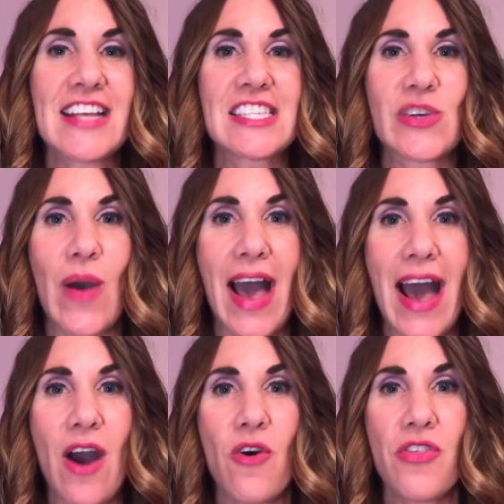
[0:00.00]
And so,
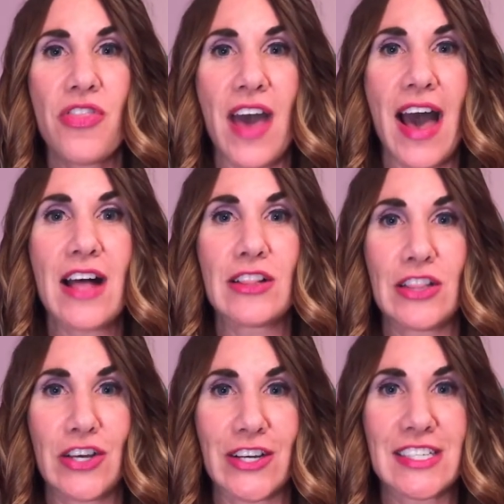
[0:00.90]
how that
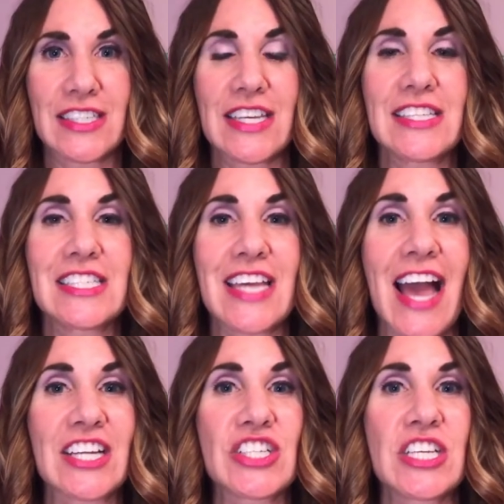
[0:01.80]
looks is to
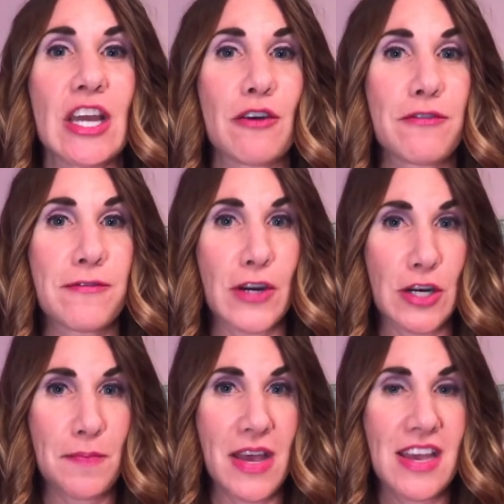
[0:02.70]
actually
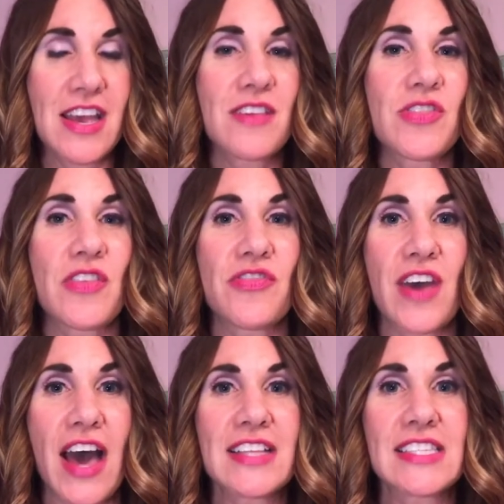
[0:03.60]
affirm that
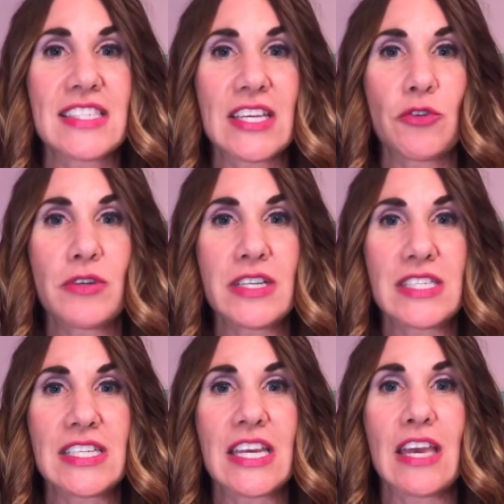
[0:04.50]
that
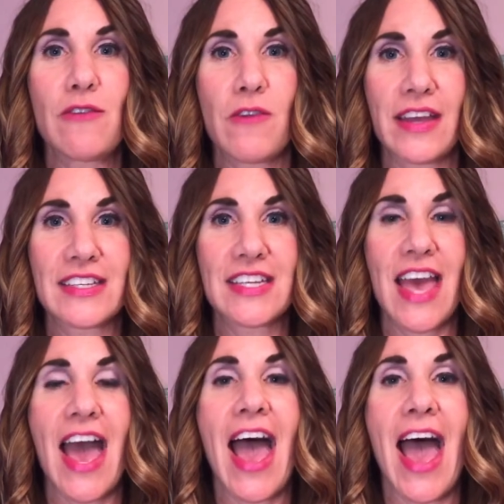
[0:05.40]
synchronistic event
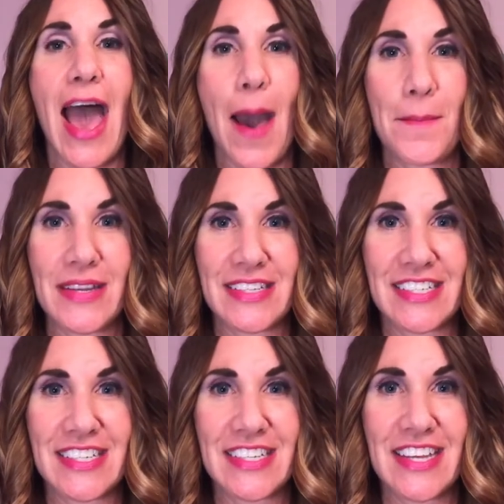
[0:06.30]

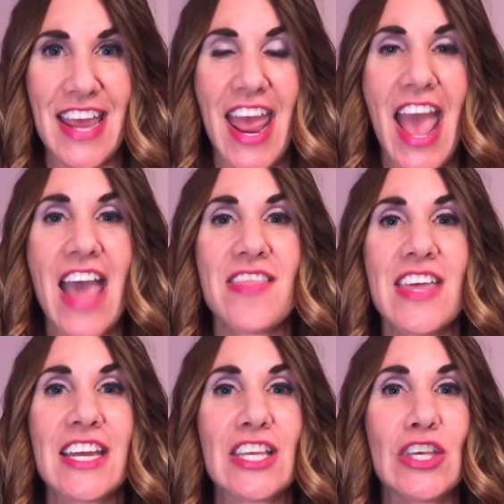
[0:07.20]
happened
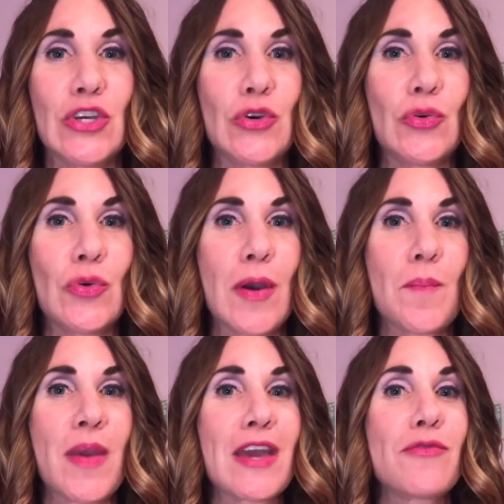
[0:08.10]
and that you
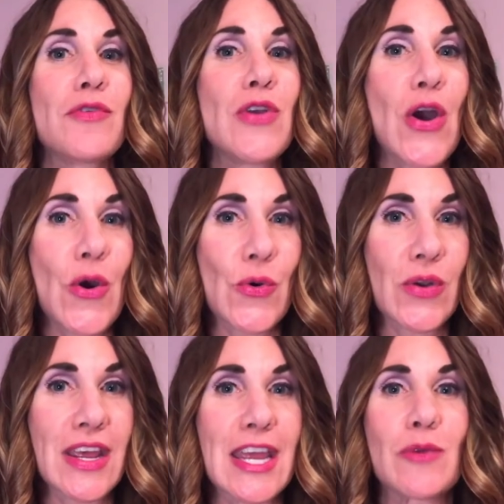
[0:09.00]
may have
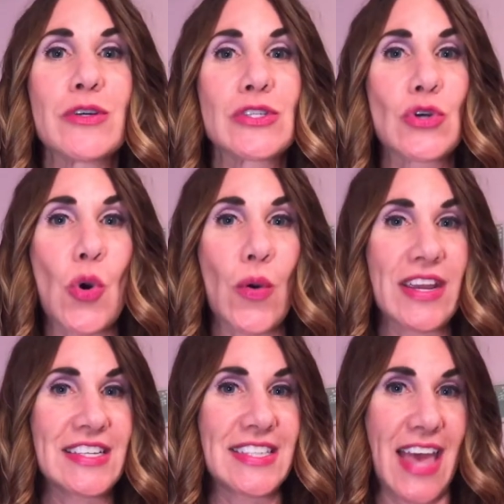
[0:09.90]
known it was
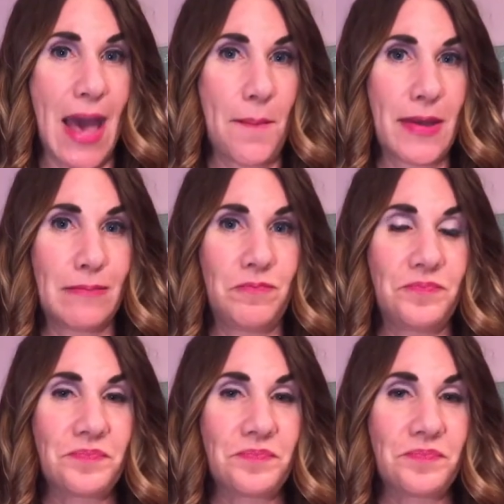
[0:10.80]
going to happen.